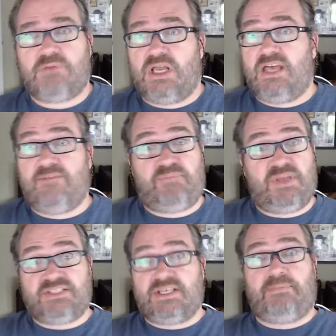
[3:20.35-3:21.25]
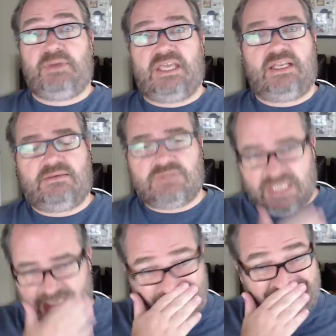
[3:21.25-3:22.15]
My life picked up again. I was
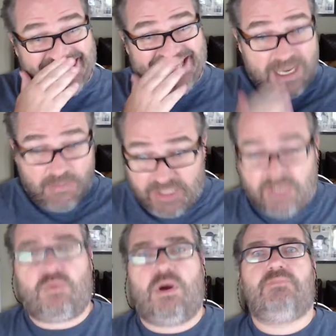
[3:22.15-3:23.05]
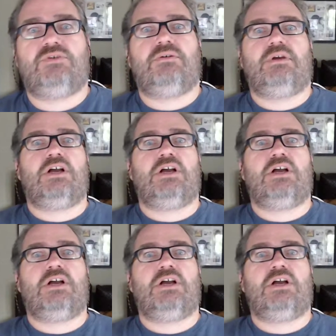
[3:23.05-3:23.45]
like, okay, now I know what I'm doing.